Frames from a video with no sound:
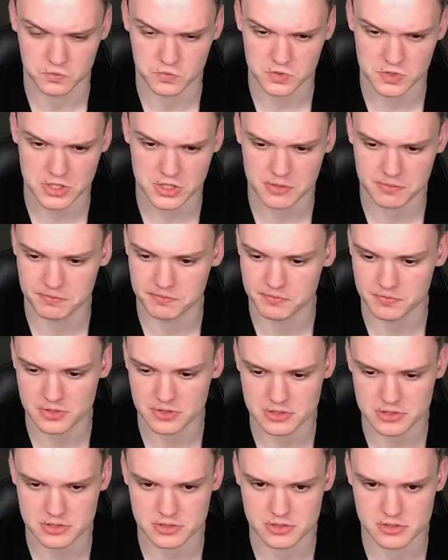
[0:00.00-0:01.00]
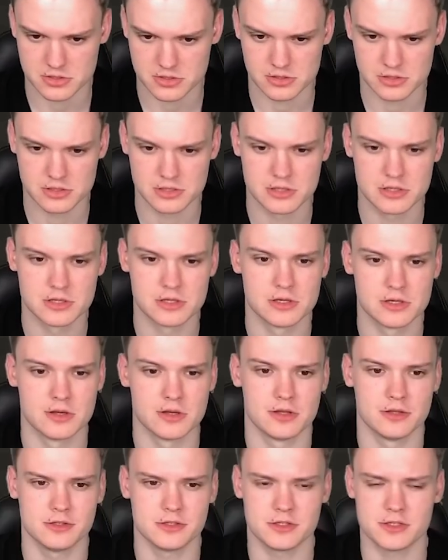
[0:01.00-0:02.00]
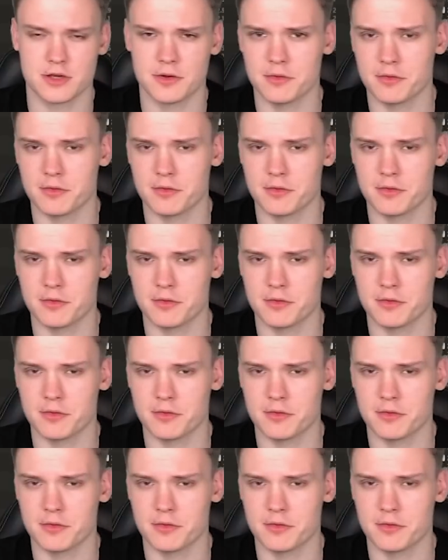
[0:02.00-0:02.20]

See, this is how